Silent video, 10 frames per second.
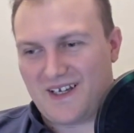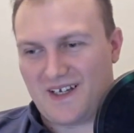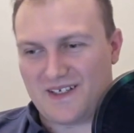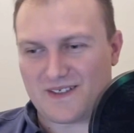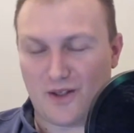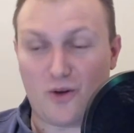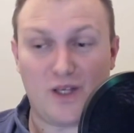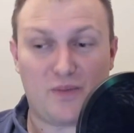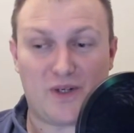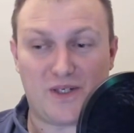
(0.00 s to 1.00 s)

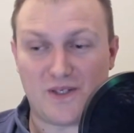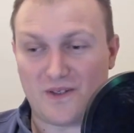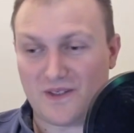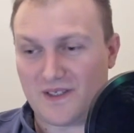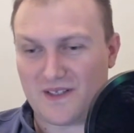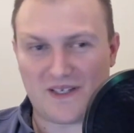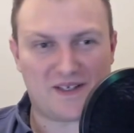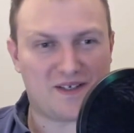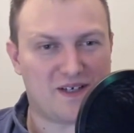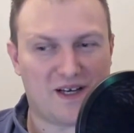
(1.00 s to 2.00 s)
slowly but surely,
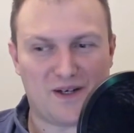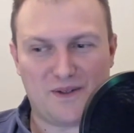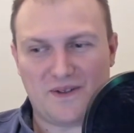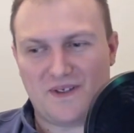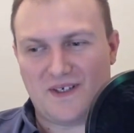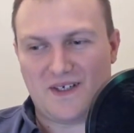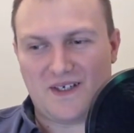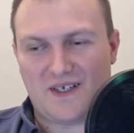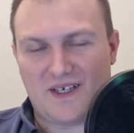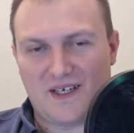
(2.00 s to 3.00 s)
like Cardano.
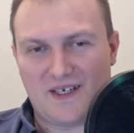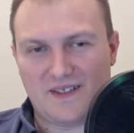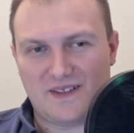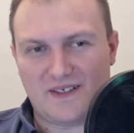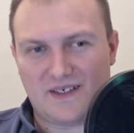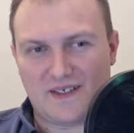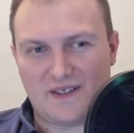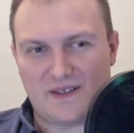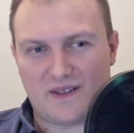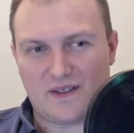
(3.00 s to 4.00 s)
And
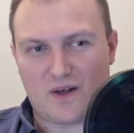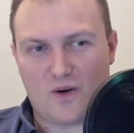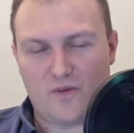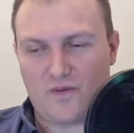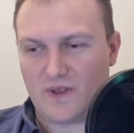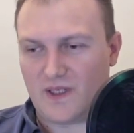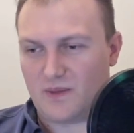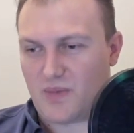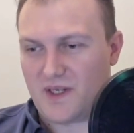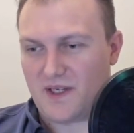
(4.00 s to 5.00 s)

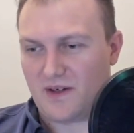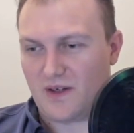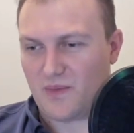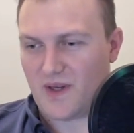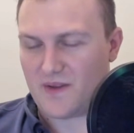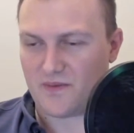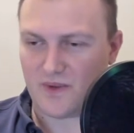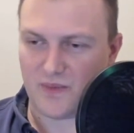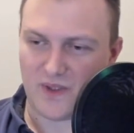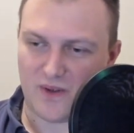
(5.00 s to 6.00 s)
hopefully by the end of the month,
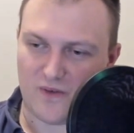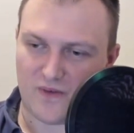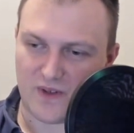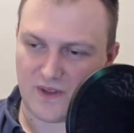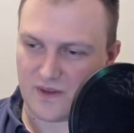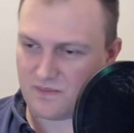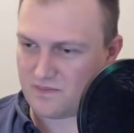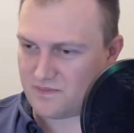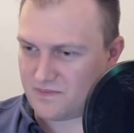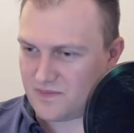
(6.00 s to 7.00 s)
we'll be over
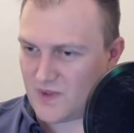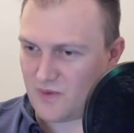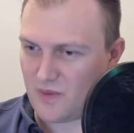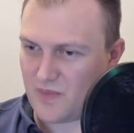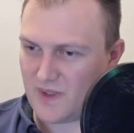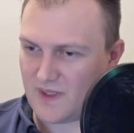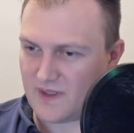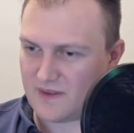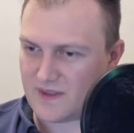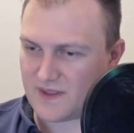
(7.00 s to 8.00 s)
the 1
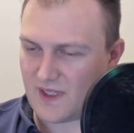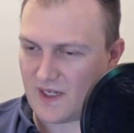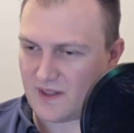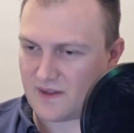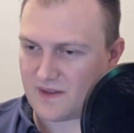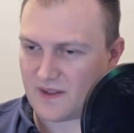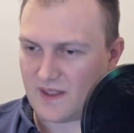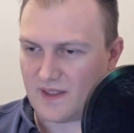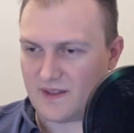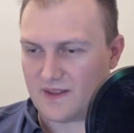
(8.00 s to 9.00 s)
million stake.
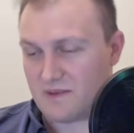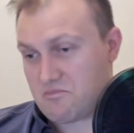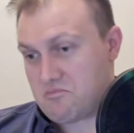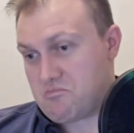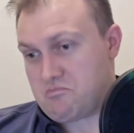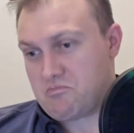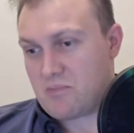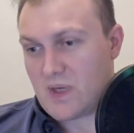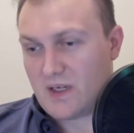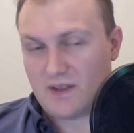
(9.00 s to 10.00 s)
And
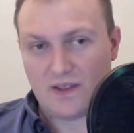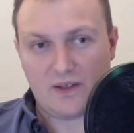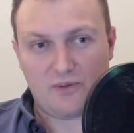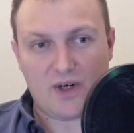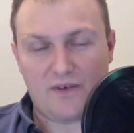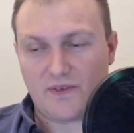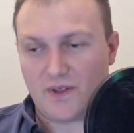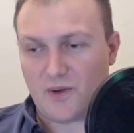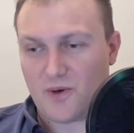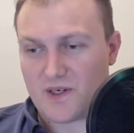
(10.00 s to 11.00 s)
then we're off to
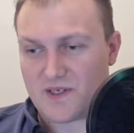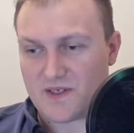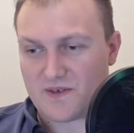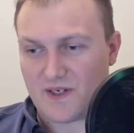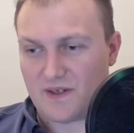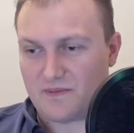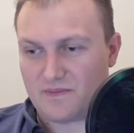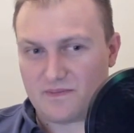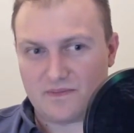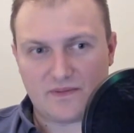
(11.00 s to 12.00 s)
the horses, right?
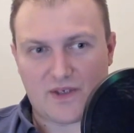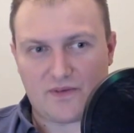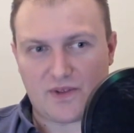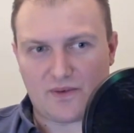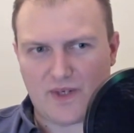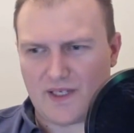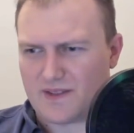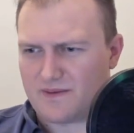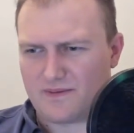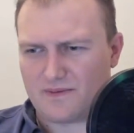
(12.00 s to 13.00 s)
Off to the
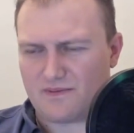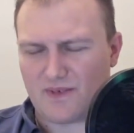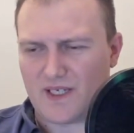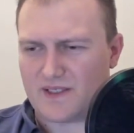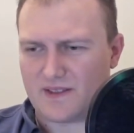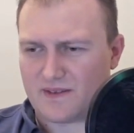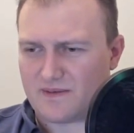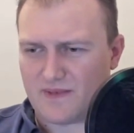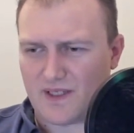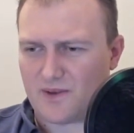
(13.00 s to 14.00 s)

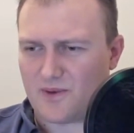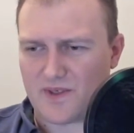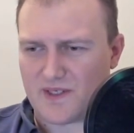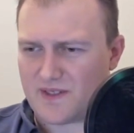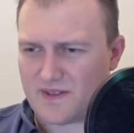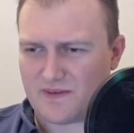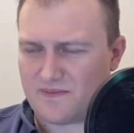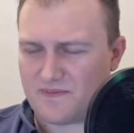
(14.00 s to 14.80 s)
races, not horses.